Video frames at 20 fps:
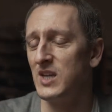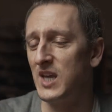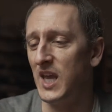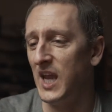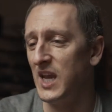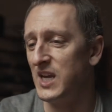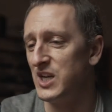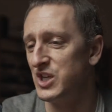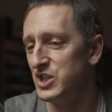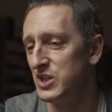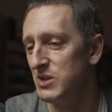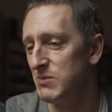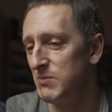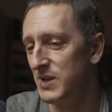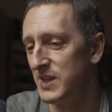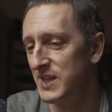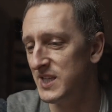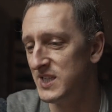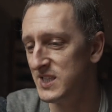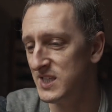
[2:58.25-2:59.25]
occasion,
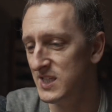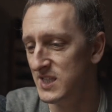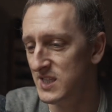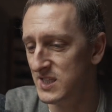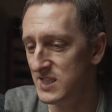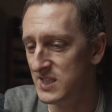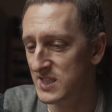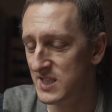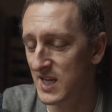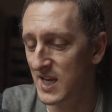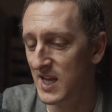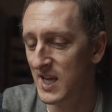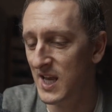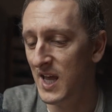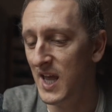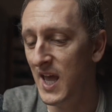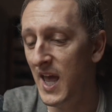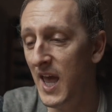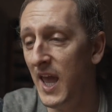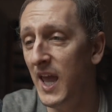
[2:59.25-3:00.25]
but this is
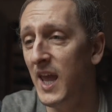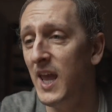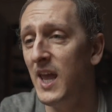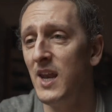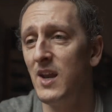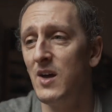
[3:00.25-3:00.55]
an